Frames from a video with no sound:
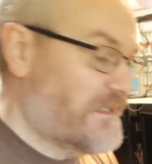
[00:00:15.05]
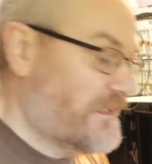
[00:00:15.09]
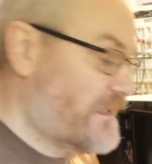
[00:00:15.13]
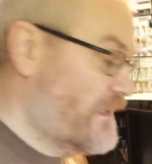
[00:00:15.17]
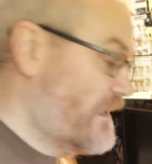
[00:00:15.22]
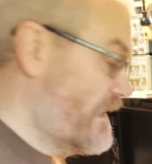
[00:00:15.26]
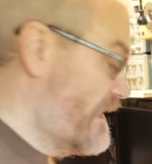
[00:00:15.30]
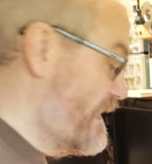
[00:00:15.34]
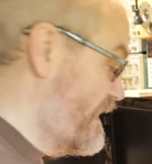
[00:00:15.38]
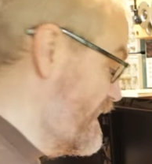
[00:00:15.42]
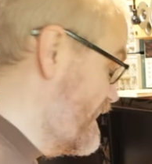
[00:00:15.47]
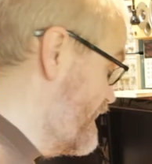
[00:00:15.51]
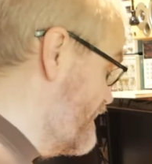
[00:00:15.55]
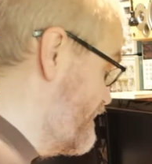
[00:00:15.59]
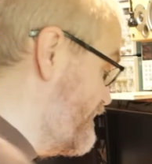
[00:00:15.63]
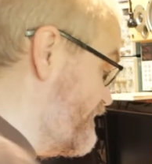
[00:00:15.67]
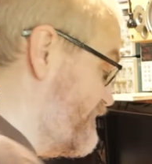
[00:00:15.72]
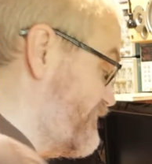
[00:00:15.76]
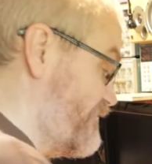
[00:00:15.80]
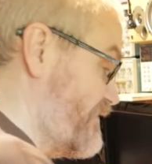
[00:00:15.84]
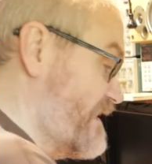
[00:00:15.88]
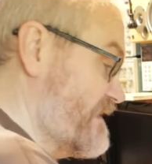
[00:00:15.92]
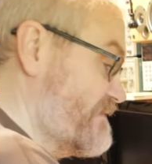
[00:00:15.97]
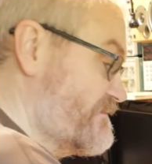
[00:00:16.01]
in a
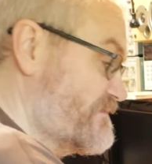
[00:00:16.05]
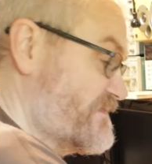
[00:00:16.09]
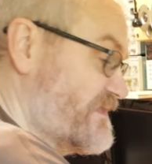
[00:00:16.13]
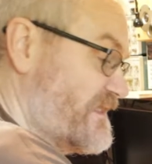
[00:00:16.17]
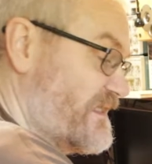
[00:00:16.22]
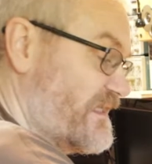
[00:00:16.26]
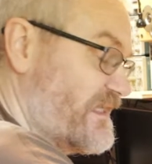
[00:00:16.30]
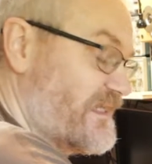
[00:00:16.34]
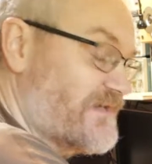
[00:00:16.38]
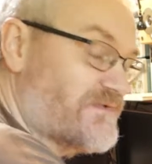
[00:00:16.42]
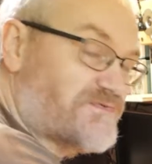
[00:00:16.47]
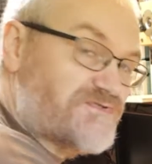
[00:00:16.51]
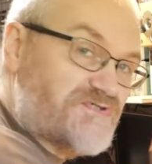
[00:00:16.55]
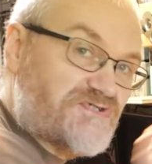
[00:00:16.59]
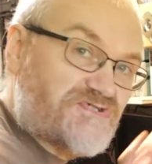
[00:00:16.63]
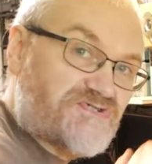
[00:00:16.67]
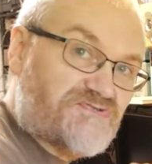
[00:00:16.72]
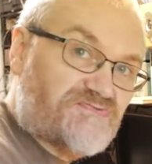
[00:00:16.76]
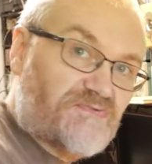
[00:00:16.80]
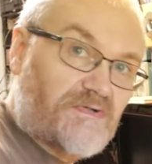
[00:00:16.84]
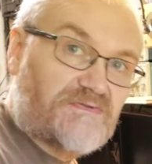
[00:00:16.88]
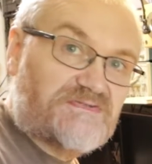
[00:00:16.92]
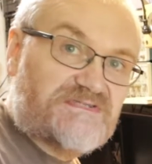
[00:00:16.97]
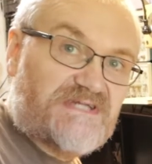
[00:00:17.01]
frame that allows us
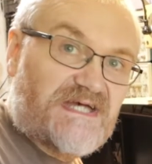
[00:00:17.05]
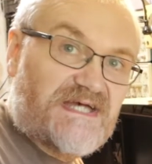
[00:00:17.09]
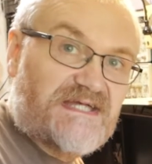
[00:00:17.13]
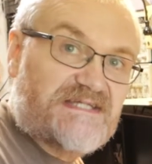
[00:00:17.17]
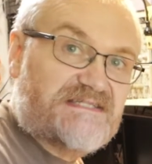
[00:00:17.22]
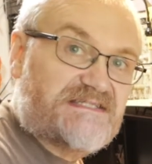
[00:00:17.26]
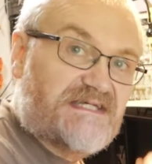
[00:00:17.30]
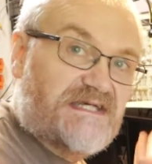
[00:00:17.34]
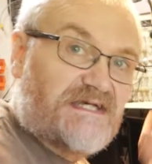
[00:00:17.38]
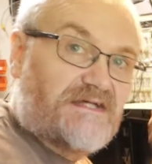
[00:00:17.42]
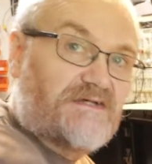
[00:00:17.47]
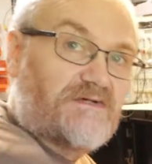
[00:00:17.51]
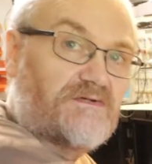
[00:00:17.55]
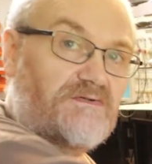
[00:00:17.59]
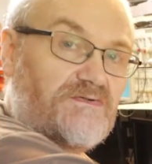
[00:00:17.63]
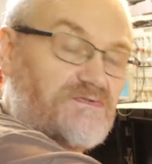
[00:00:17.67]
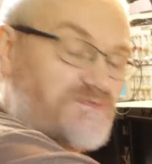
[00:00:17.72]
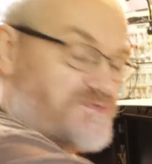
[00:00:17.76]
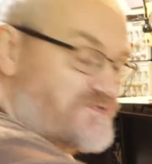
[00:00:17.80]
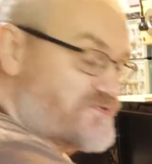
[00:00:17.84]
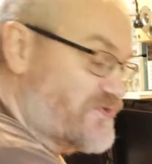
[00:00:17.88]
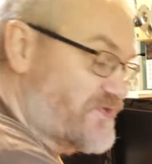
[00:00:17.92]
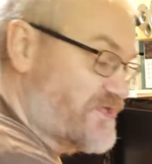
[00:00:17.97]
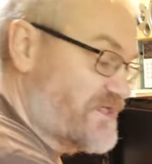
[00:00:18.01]
to rotate it
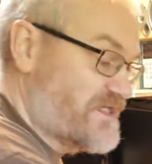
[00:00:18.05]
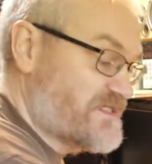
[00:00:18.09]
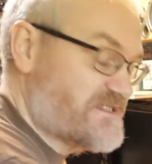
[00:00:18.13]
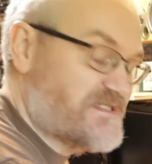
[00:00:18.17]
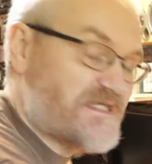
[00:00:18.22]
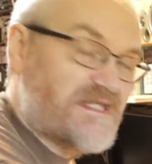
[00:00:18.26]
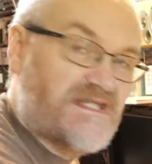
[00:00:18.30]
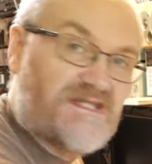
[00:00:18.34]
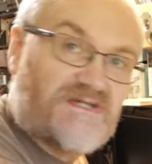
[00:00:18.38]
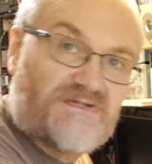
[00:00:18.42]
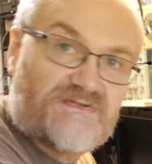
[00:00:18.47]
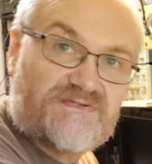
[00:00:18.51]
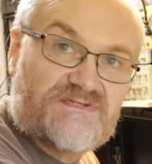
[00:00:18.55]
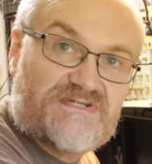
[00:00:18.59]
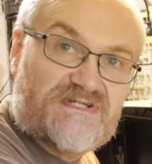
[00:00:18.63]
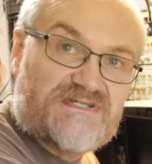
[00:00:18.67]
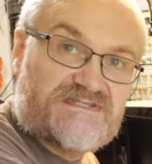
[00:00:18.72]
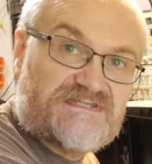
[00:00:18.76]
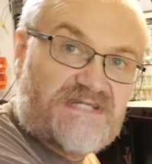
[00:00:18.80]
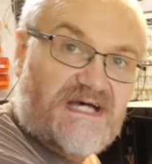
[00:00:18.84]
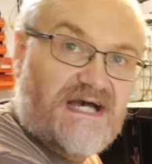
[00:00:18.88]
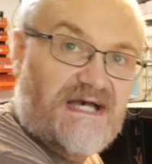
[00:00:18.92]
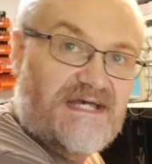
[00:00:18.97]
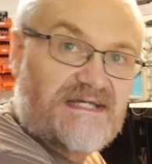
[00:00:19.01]
so you can see the
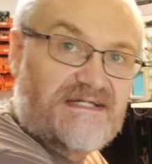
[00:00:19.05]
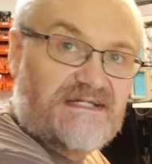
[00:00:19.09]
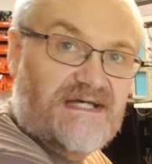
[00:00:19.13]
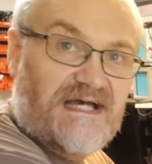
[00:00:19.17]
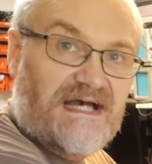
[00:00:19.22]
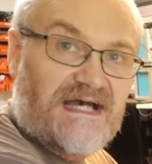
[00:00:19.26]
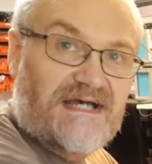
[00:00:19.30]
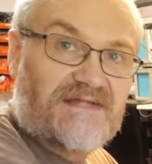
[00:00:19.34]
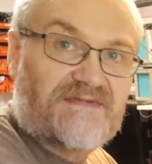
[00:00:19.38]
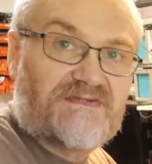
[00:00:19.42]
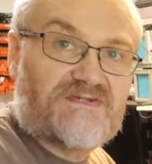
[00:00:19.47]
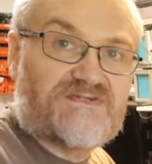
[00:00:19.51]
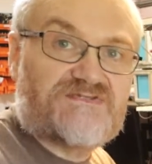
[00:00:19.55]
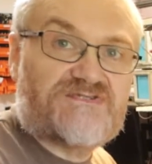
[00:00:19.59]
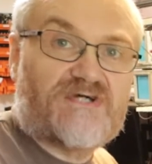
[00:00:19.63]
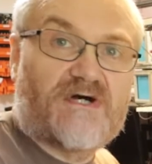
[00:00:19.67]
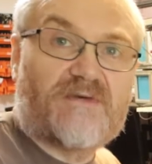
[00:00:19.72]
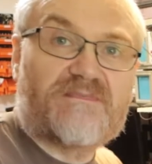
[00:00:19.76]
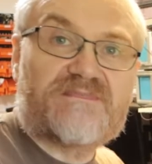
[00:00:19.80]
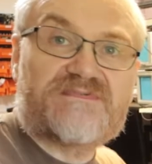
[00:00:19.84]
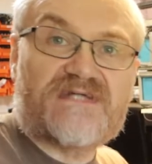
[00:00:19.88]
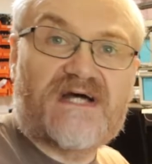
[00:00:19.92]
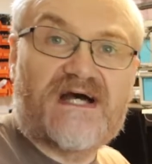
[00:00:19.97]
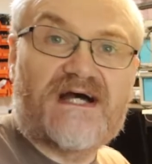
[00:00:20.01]
underside and the
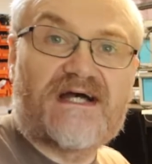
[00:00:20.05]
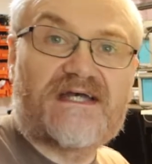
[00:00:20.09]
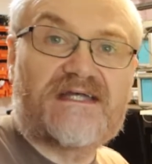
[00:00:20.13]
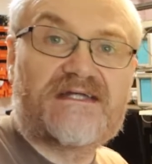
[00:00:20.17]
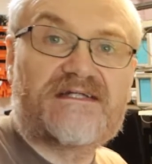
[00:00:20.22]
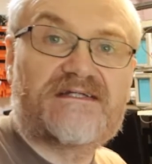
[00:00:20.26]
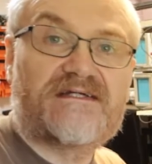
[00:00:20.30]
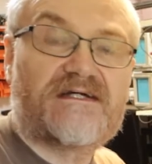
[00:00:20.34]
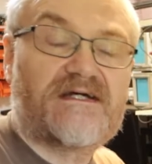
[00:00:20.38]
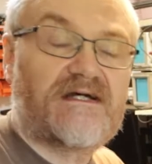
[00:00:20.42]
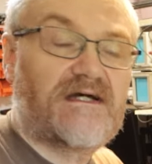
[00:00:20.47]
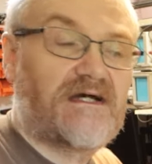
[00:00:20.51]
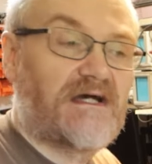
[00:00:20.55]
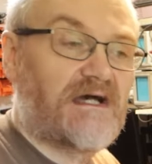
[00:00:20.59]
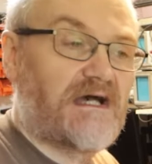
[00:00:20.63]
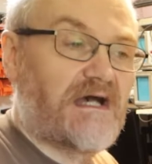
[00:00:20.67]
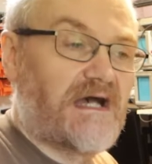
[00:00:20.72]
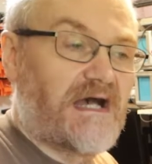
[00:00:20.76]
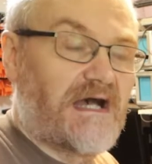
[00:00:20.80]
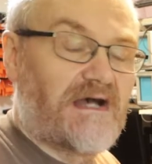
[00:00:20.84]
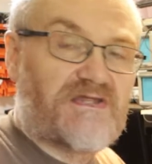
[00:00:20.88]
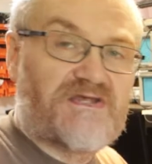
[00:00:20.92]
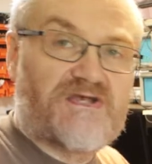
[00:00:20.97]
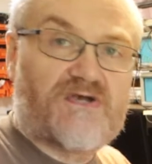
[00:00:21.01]
top side,
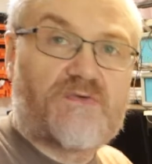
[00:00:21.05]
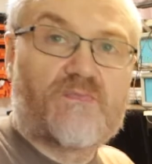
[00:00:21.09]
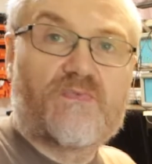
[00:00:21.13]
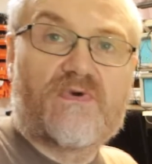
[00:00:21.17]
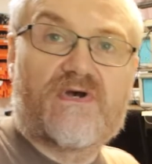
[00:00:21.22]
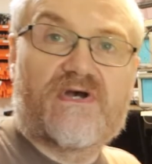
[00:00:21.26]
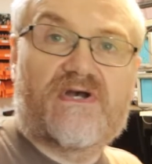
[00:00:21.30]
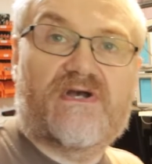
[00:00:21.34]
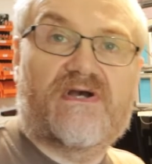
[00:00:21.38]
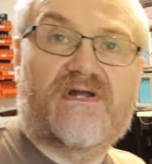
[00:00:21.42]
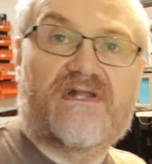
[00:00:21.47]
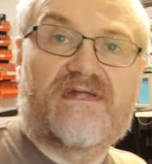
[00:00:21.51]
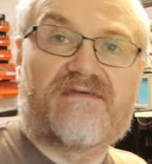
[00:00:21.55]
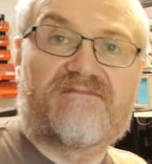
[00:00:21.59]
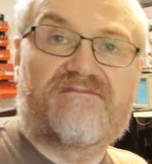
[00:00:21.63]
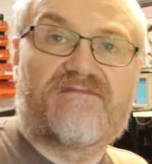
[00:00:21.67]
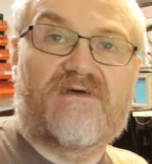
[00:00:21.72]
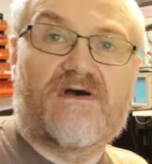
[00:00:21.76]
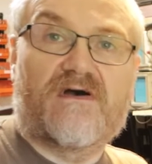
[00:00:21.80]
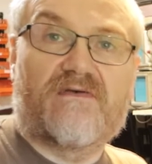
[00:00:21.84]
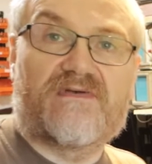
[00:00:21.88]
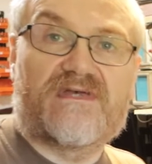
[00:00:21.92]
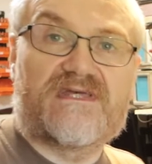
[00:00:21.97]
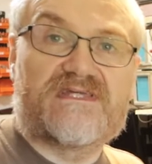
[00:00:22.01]
and you can work on it
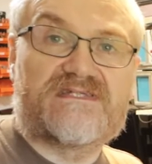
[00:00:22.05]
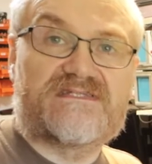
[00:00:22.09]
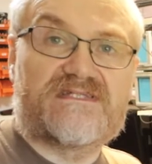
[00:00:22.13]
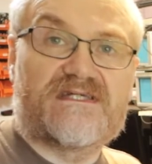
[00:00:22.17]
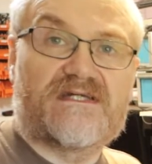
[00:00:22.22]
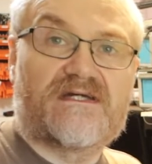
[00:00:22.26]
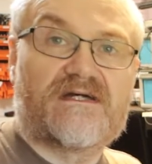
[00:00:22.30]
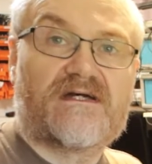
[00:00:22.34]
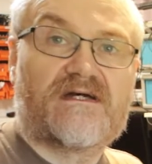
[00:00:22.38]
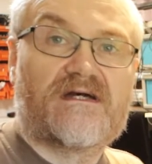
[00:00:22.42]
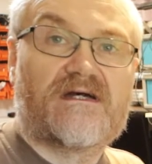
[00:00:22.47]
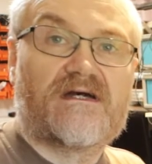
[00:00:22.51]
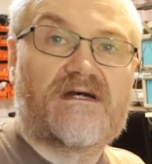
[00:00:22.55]
far easier.